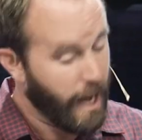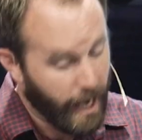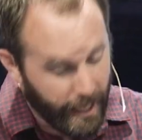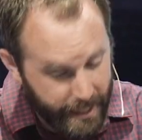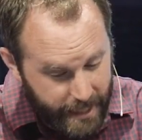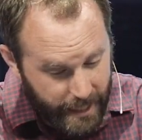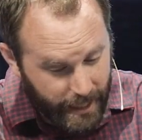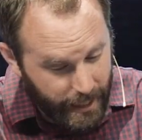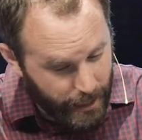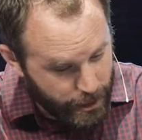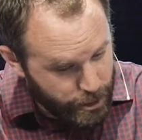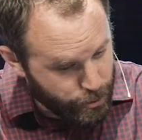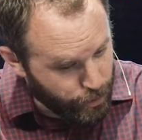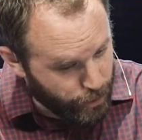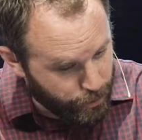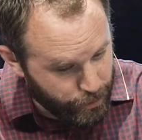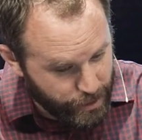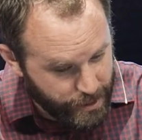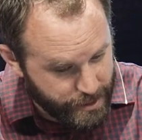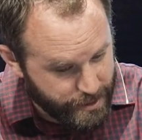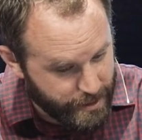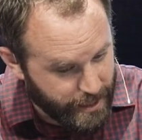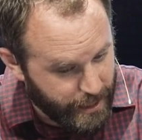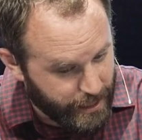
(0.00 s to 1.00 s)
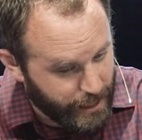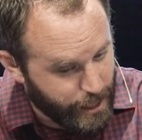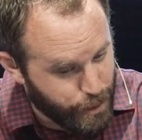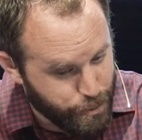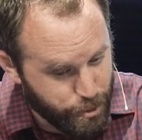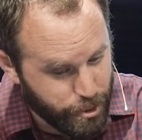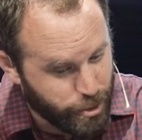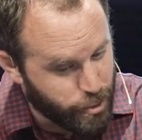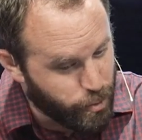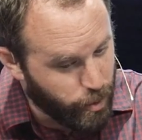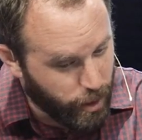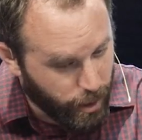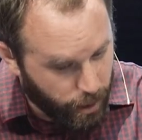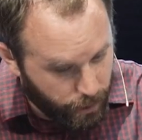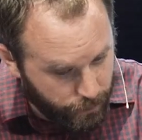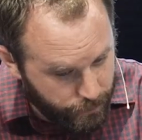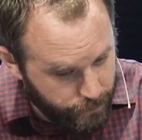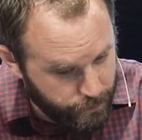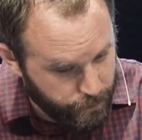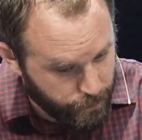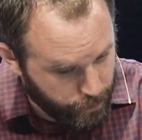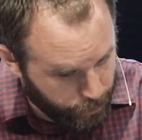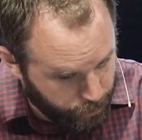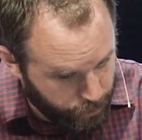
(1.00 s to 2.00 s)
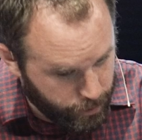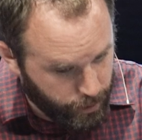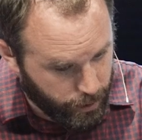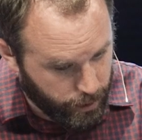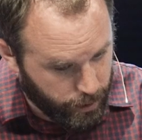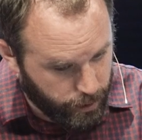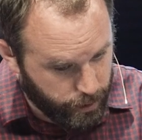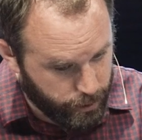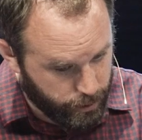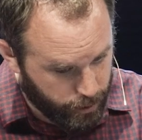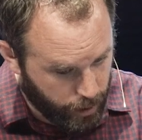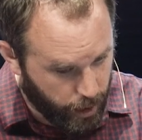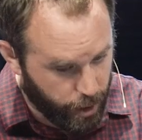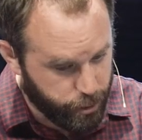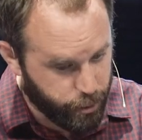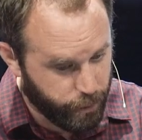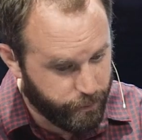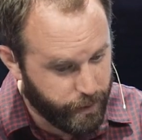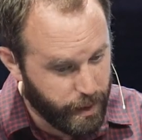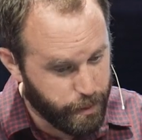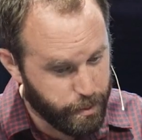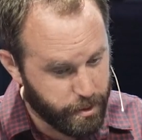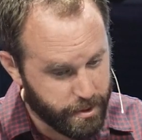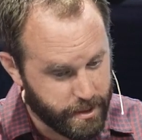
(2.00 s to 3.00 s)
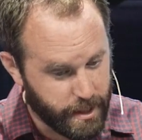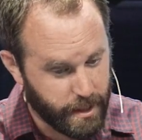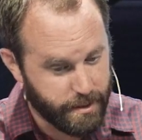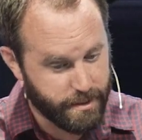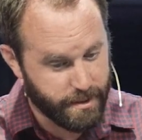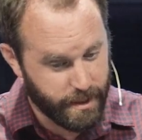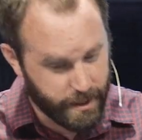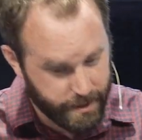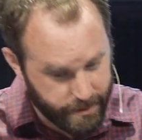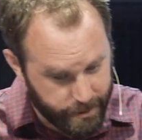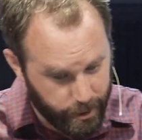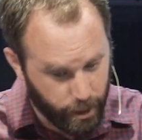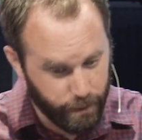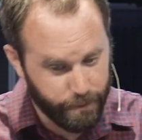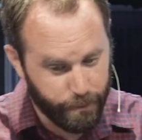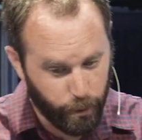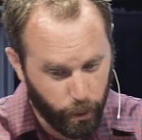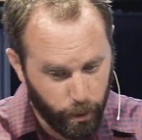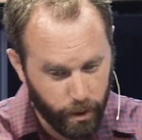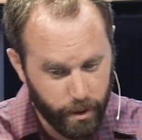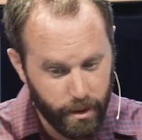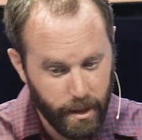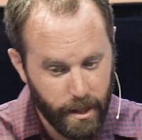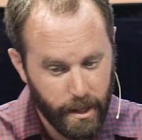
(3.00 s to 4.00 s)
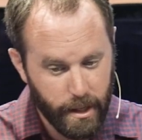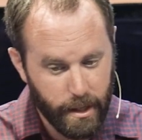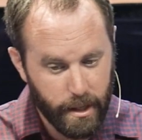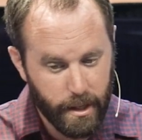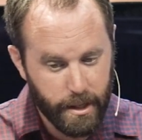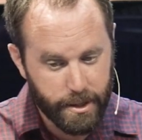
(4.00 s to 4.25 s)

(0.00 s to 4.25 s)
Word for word: Again, I just want to read this again. Hebrews 12, the, the author of Hebrews says this Therefore,